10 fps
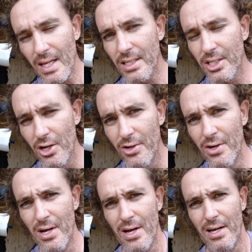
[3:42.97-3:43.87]
So
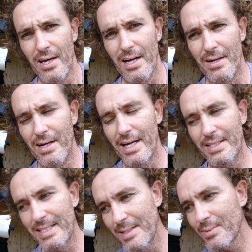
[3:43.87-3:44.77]
it
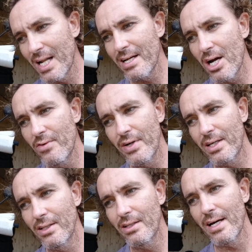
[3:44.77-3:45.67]
seems like
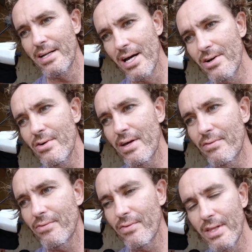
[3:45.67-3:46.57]
overkill. I know
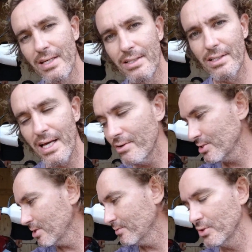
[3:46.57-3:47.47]
if the
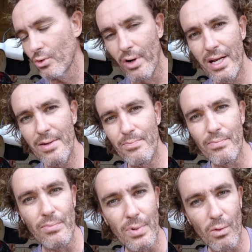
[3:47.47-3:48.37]
countershaft is already
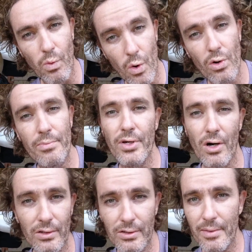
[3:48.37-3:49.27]
worn
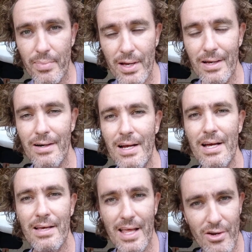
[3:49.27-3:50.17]
beyond repair,
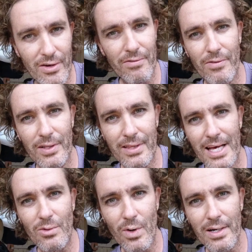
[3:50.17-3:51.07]
then you can fit
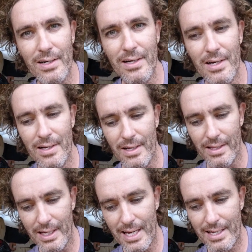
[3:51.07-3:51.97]
that one,
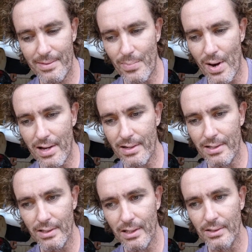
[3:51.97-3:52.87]
the KK
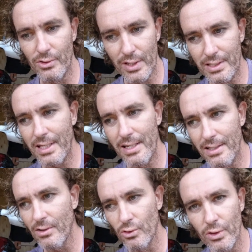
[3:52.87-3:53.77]
bike, to
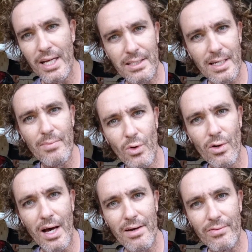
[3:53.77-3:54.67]
extend or to get some more
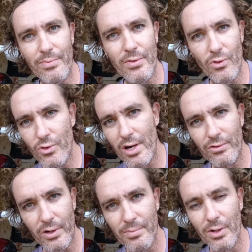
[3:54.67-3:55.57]
life before you have
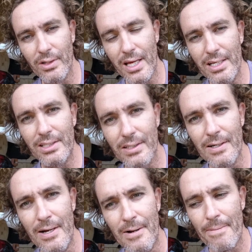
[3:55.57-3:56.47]
to rebuild the engine.
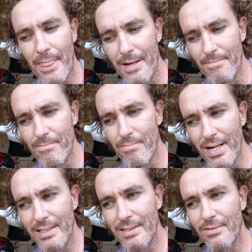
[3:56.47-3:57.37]

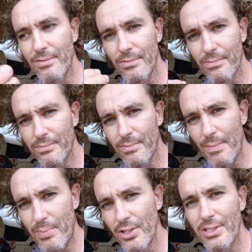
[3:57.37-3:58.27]
But
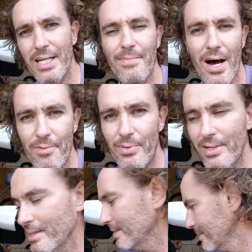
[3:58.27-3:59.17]
personally, my
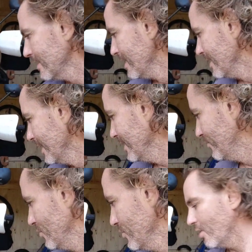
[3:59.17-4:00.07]
opinion is that
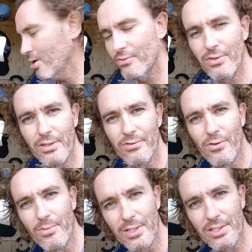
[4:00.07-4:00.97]
if you after it
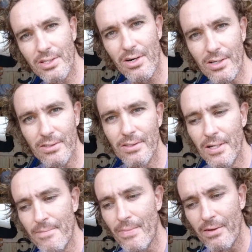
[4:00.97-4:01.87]
from the start,
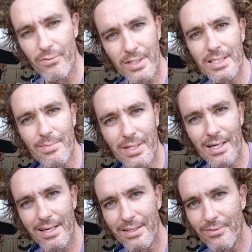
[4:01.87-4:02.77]
fit something
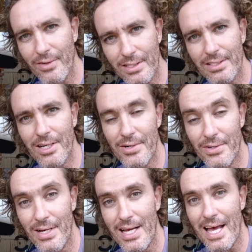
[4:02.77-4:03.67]
like the
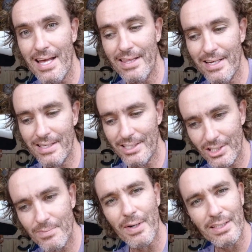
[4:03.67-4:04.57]
FritzCo, and then
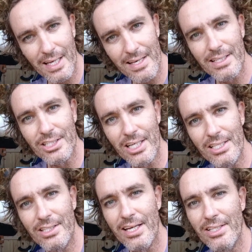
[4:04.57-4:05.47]
just maintain the
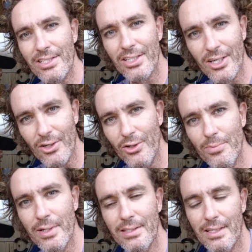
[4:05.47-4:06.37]
chain tension,
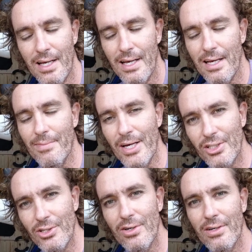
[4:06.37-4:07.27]
lube it, make
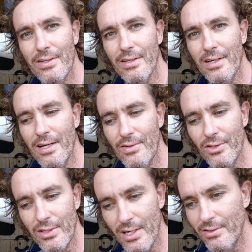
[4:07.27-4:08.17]
sure
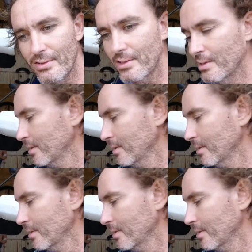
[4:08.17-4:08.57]
you don't,